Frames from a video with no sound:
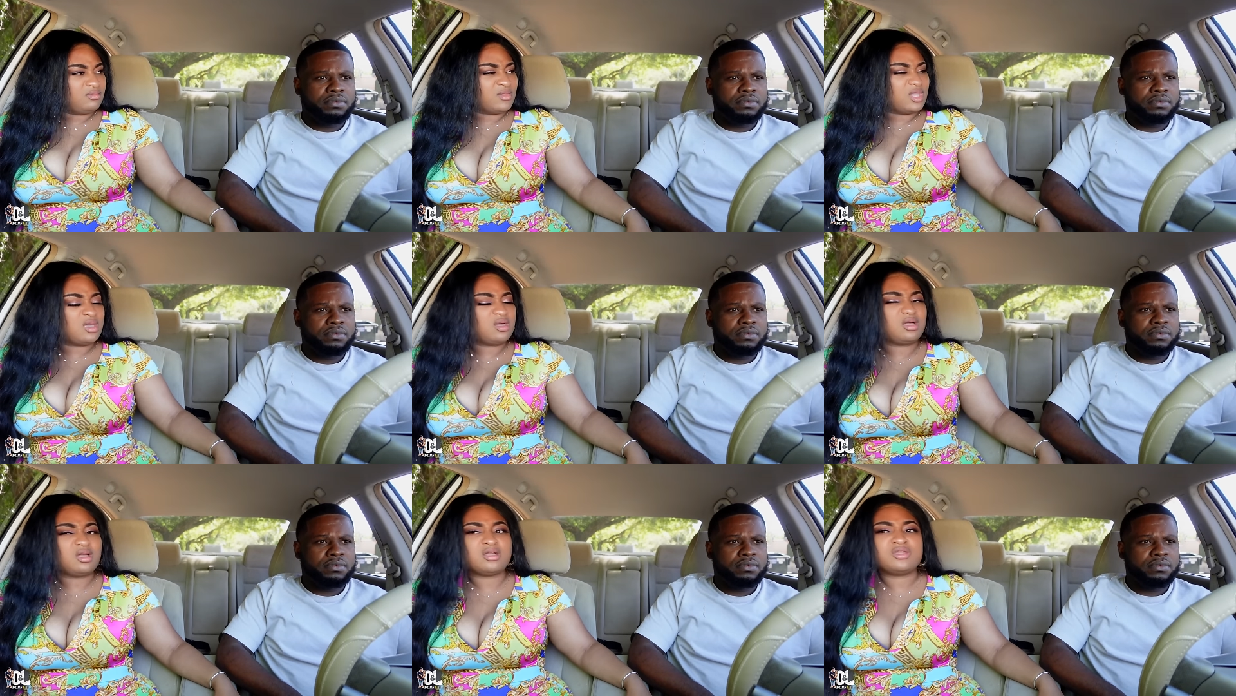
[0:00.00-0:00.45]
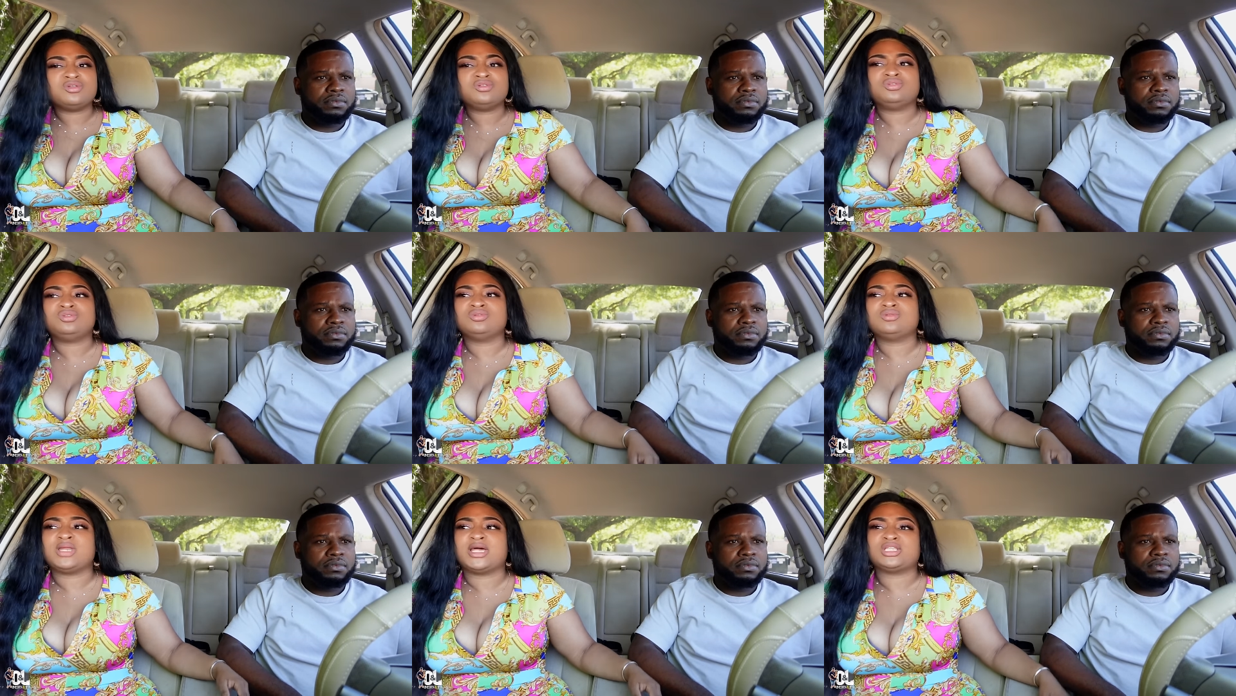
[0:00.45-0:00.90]
Speaker 1: How you
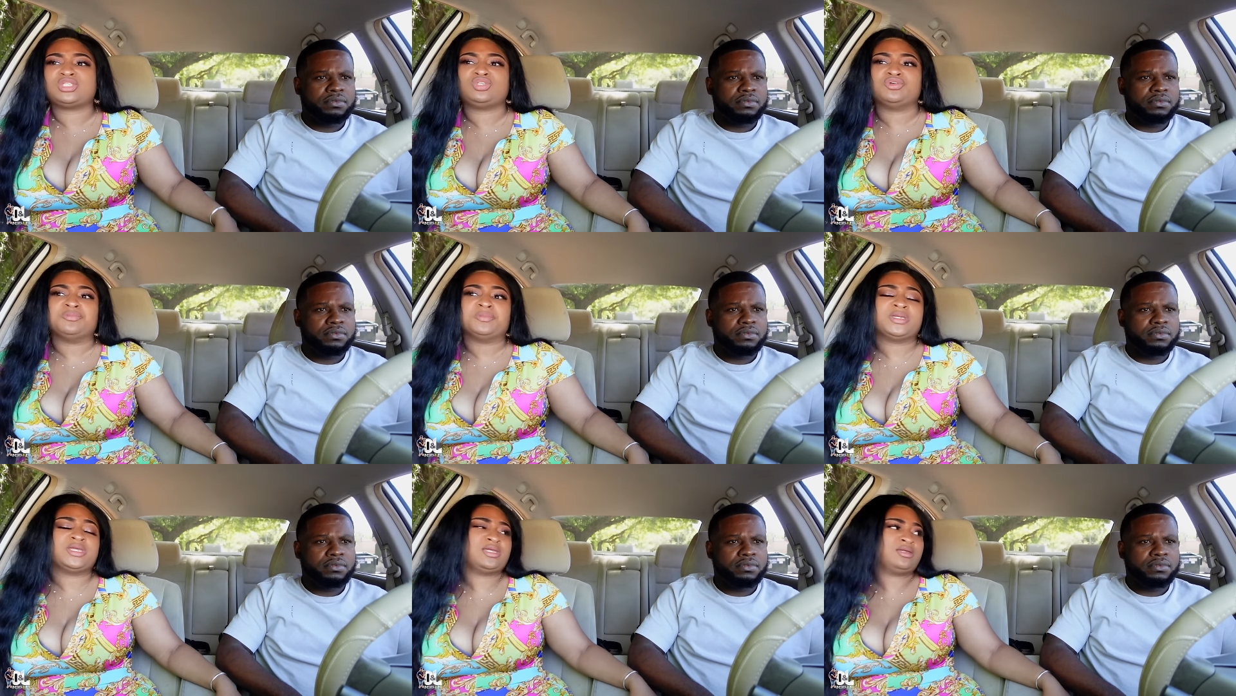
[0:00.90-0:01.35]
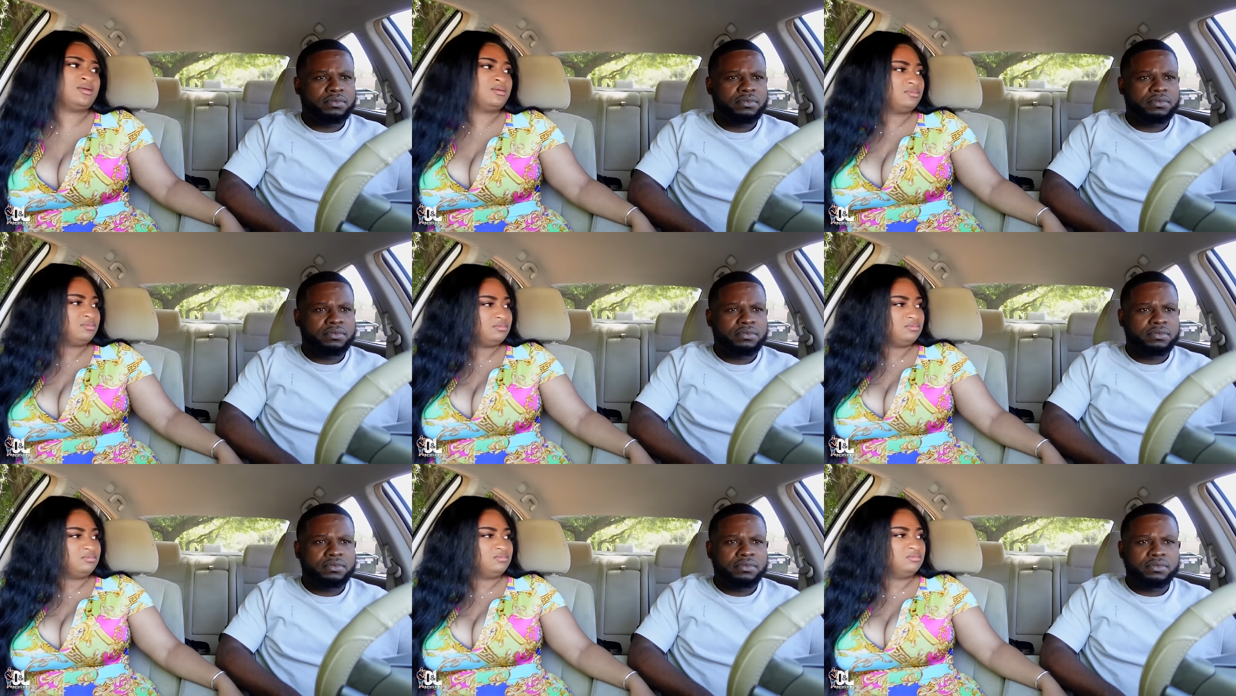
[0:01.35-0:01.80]
do that to me?
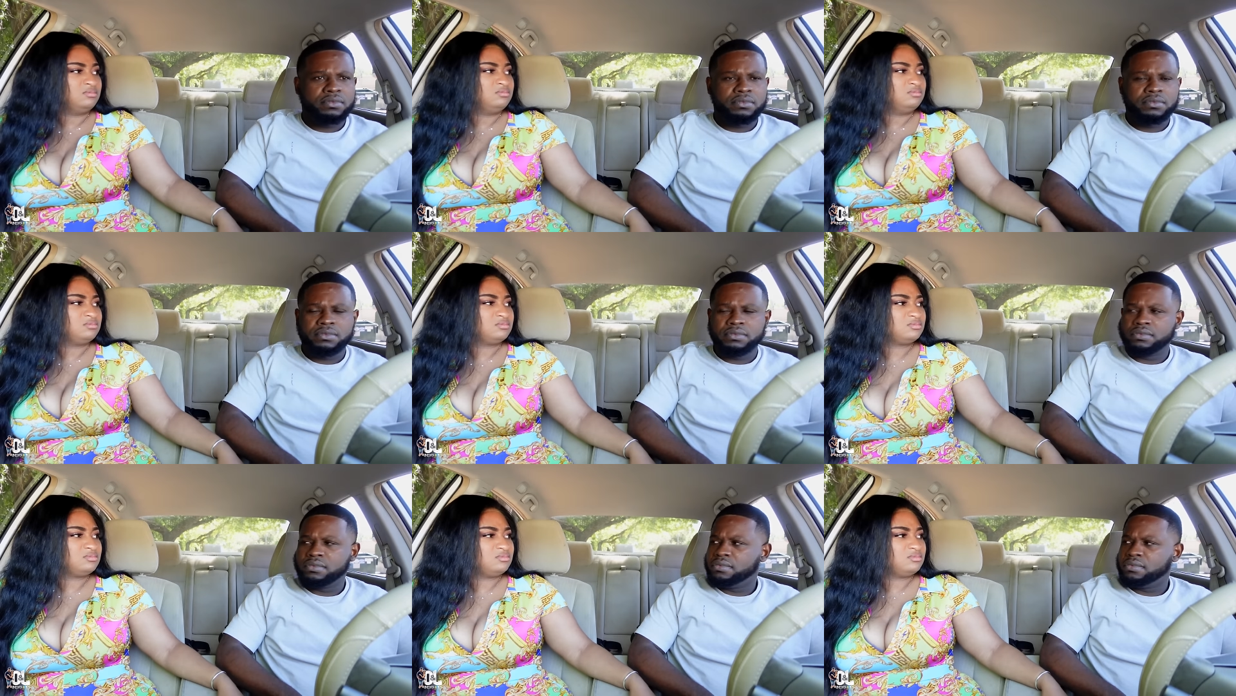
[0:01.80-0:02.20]
Hmm?